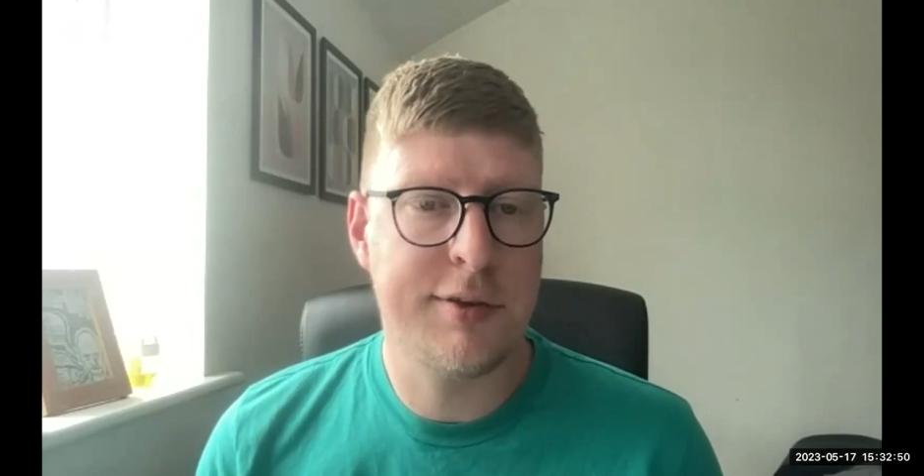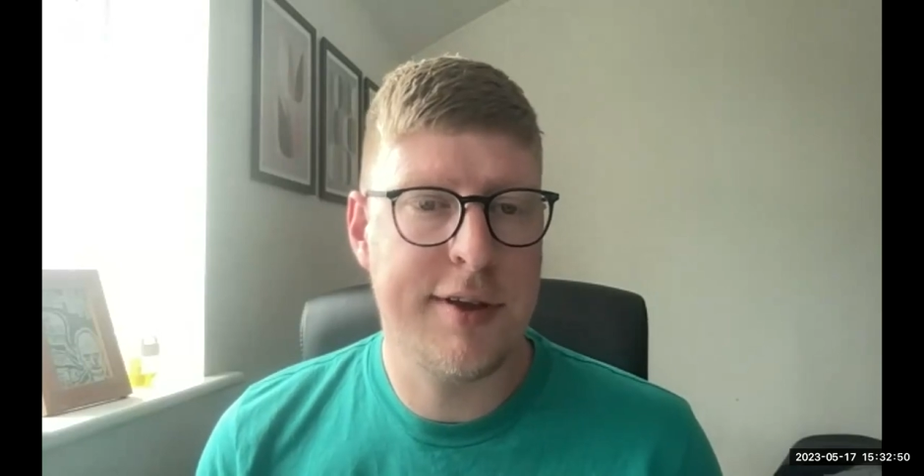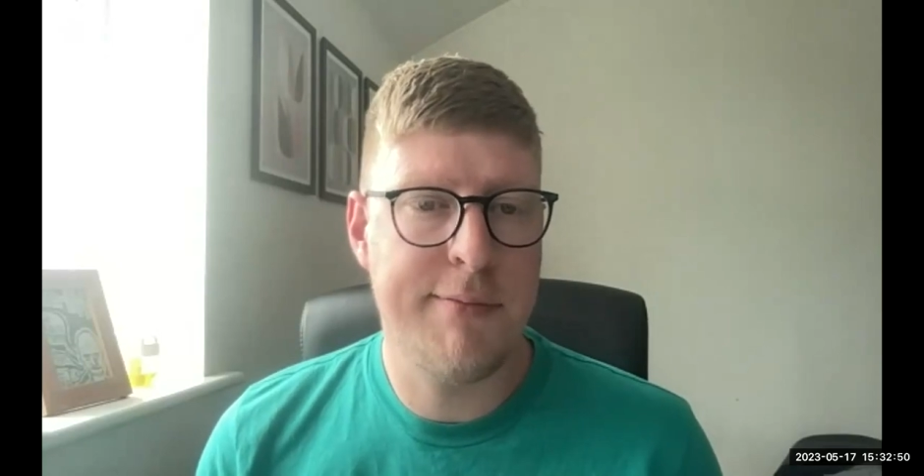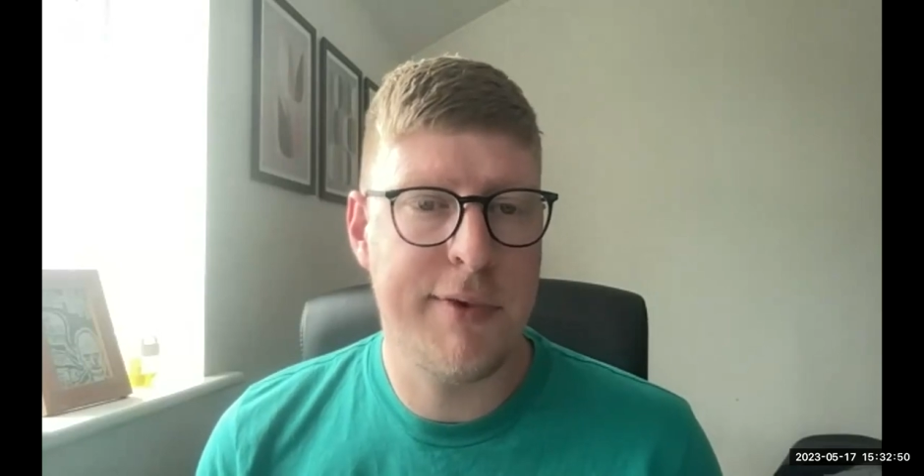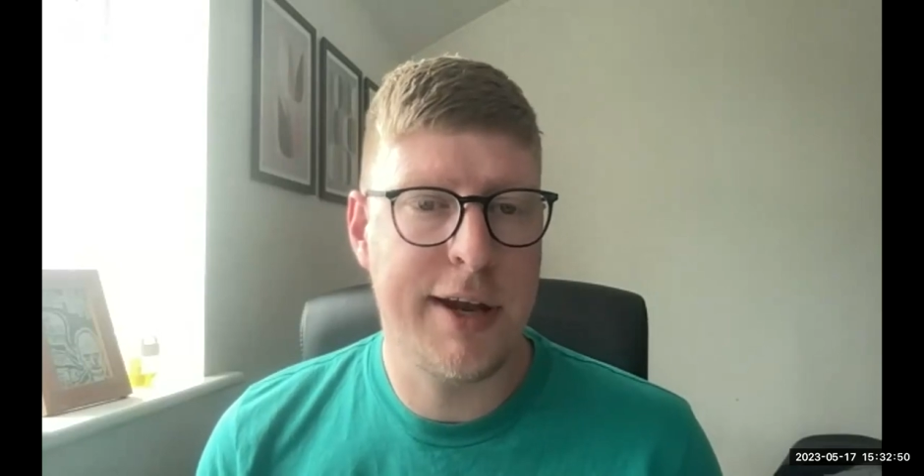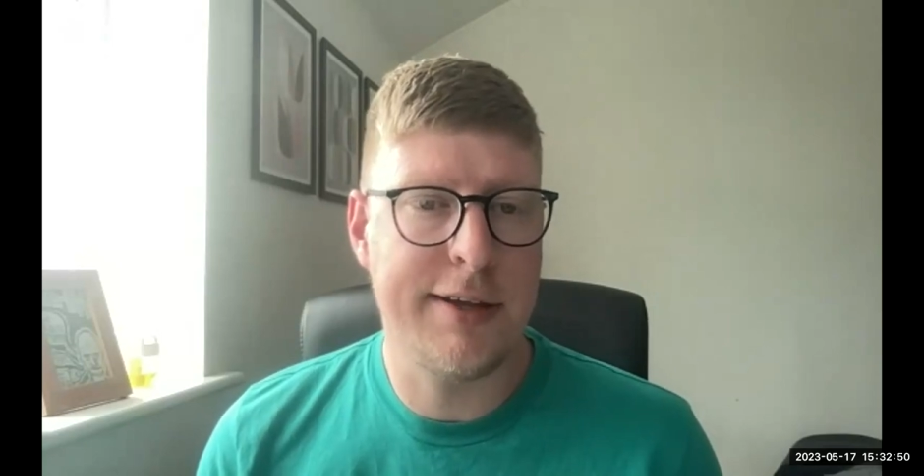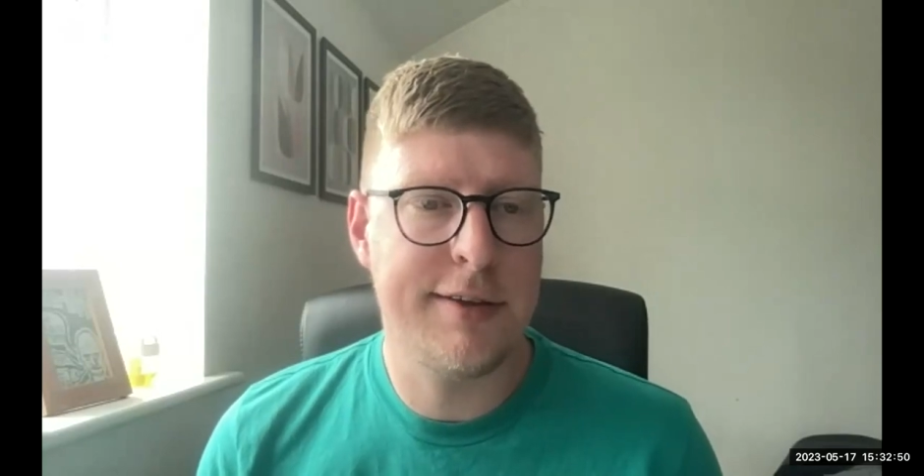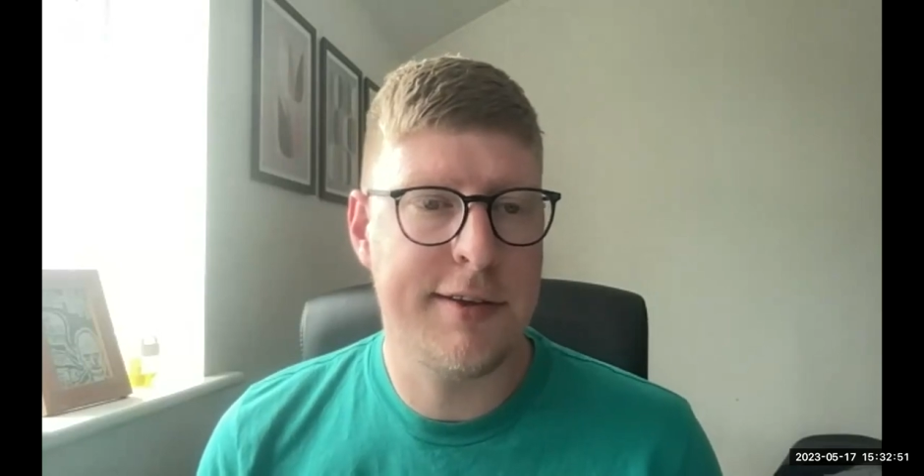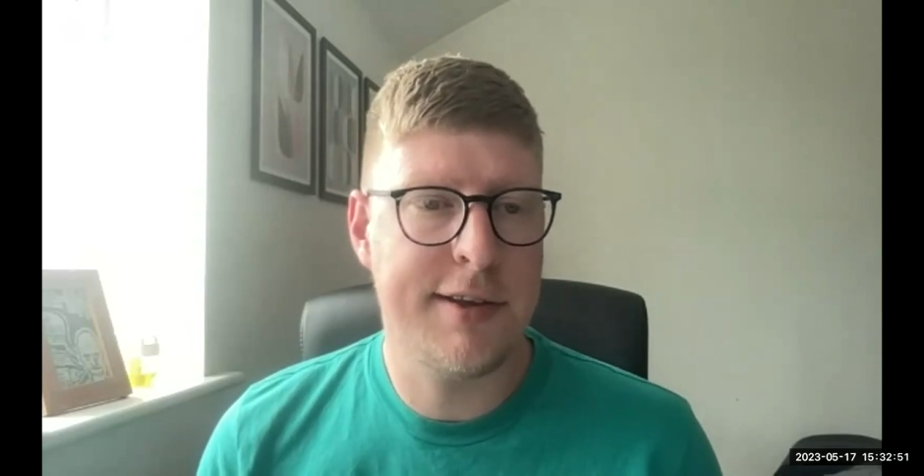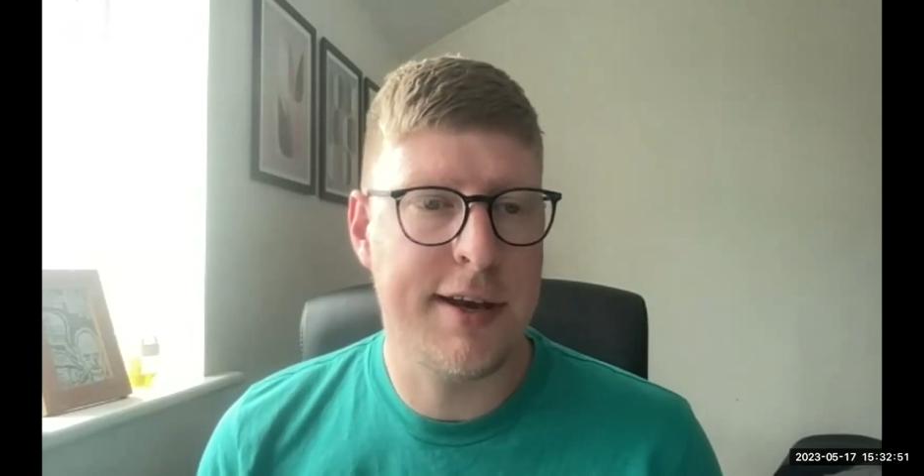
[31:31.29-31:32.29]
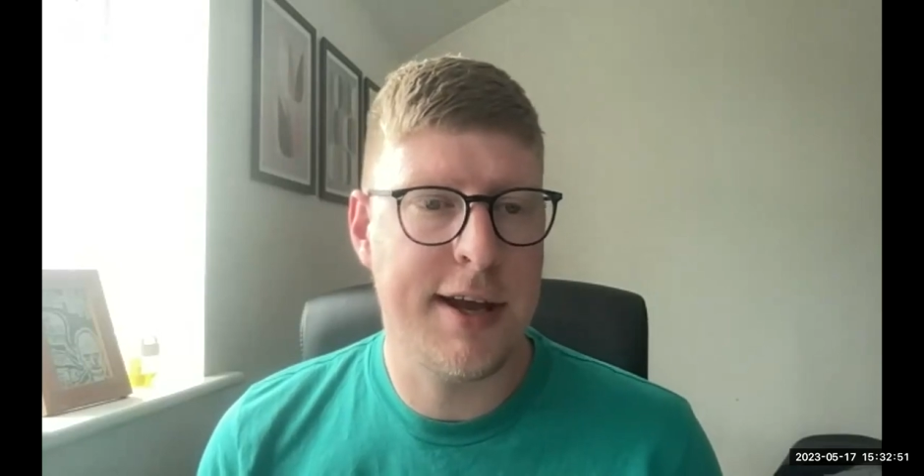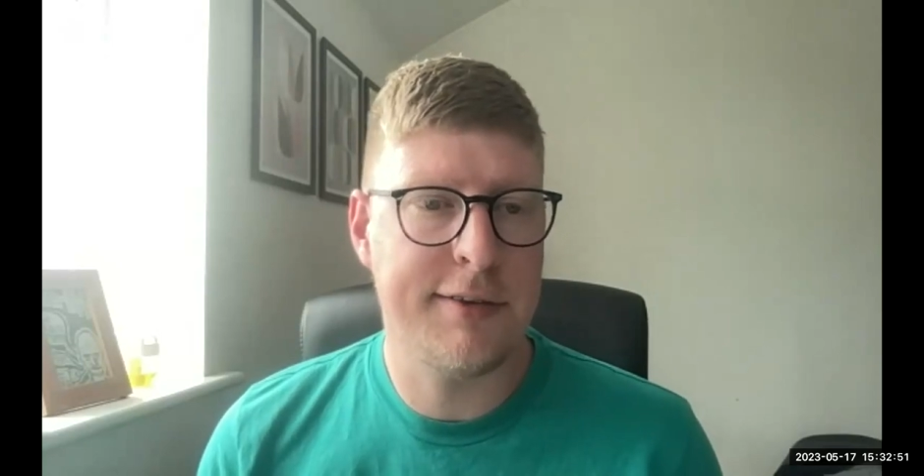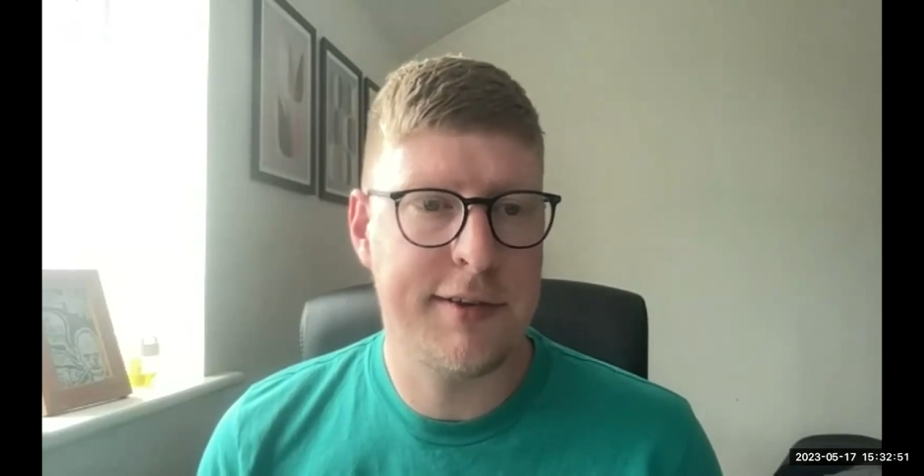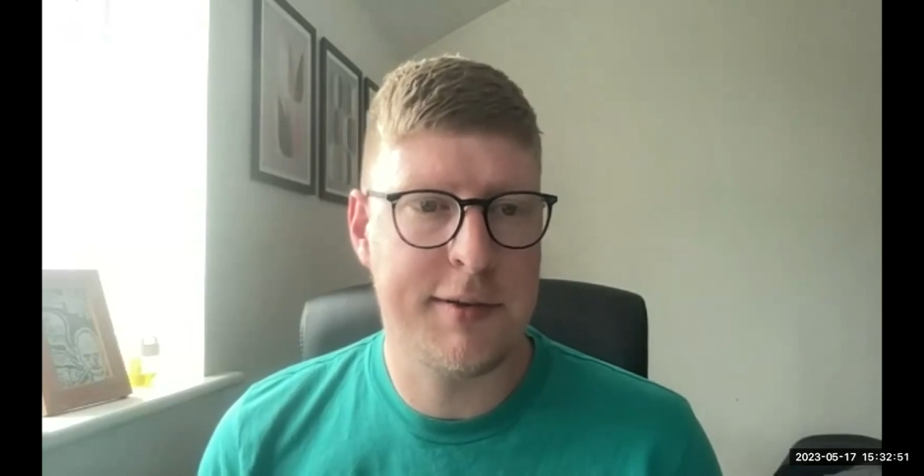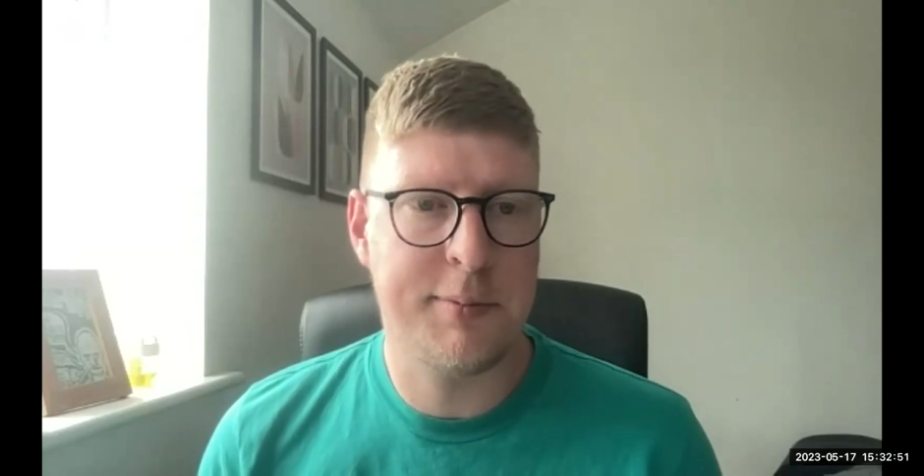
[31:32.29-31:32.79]
template to send
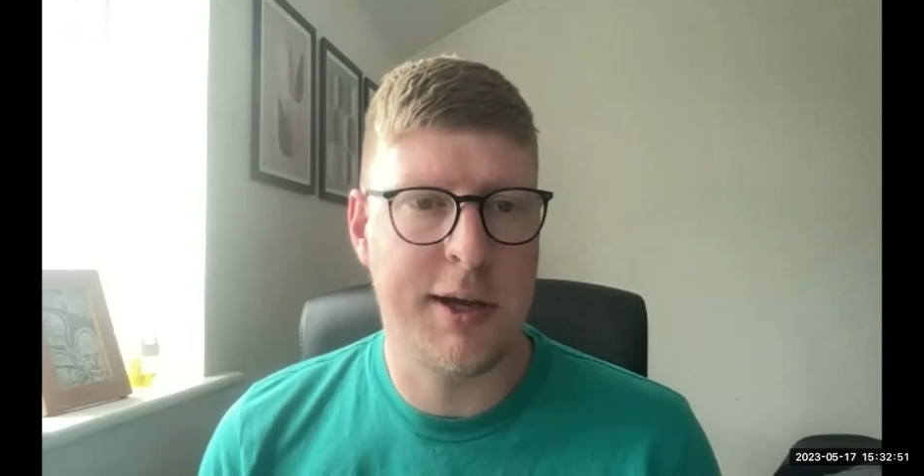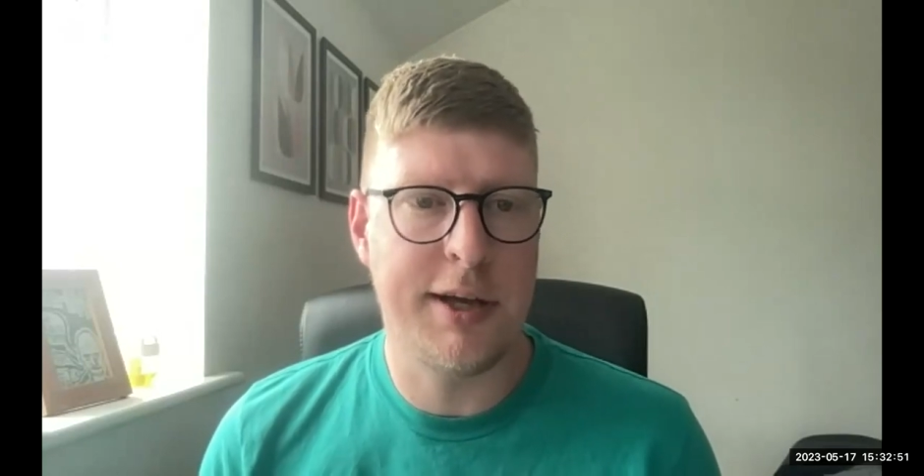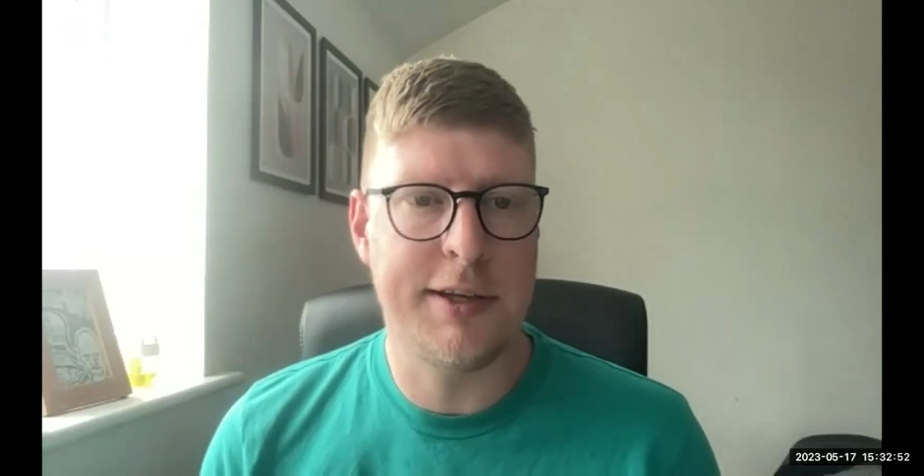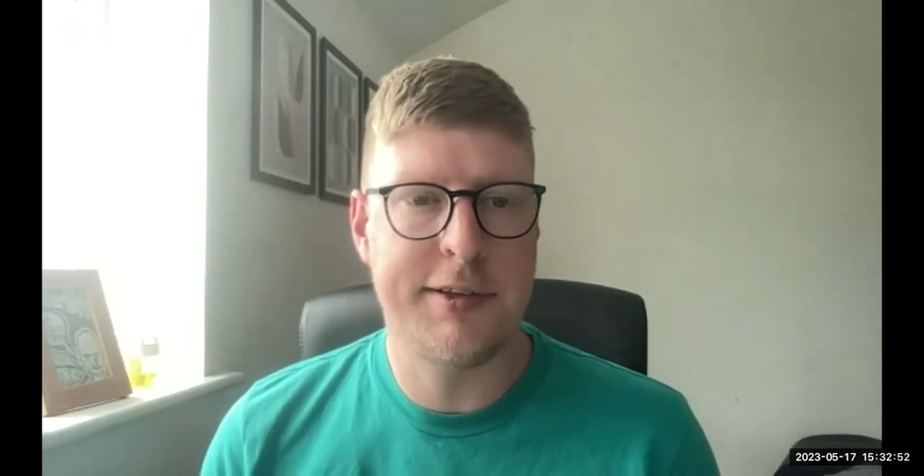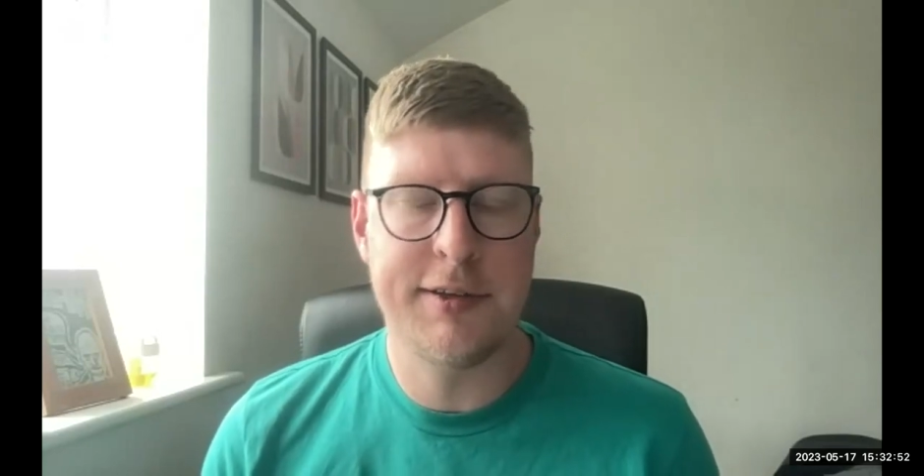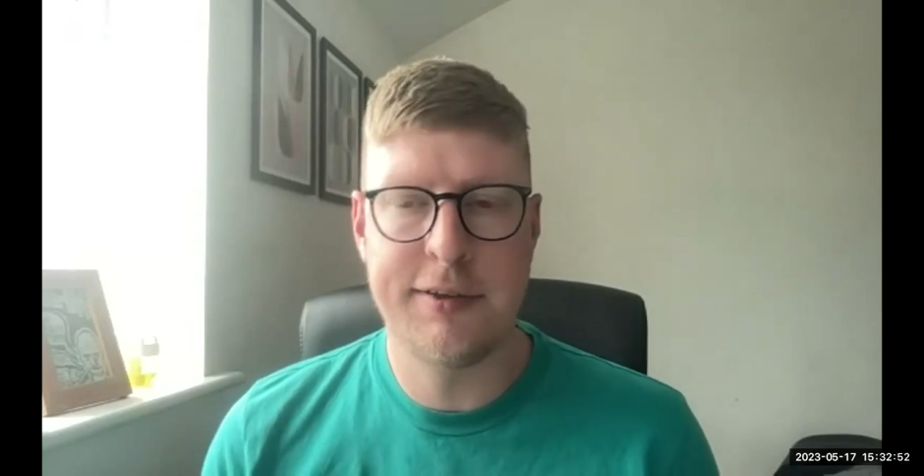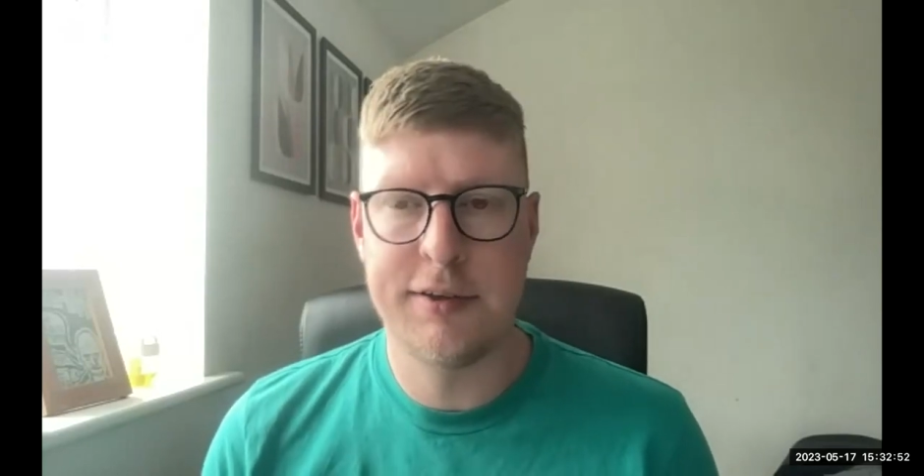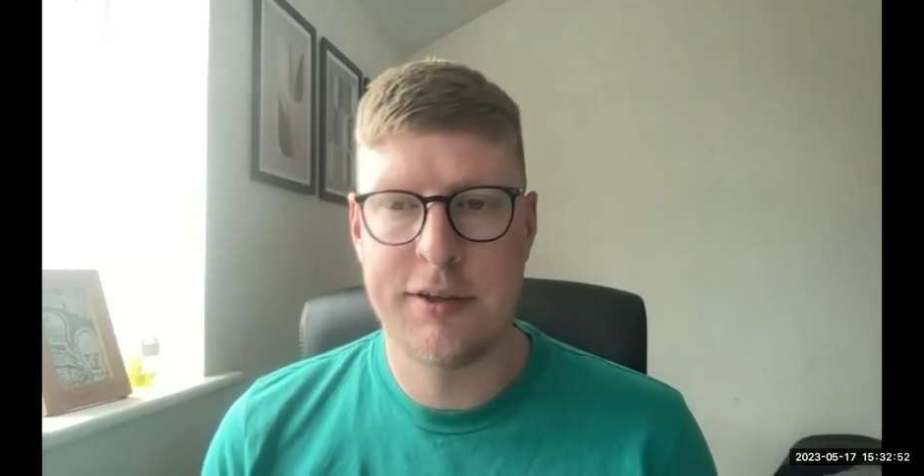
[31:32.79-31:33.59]
out to suppliers?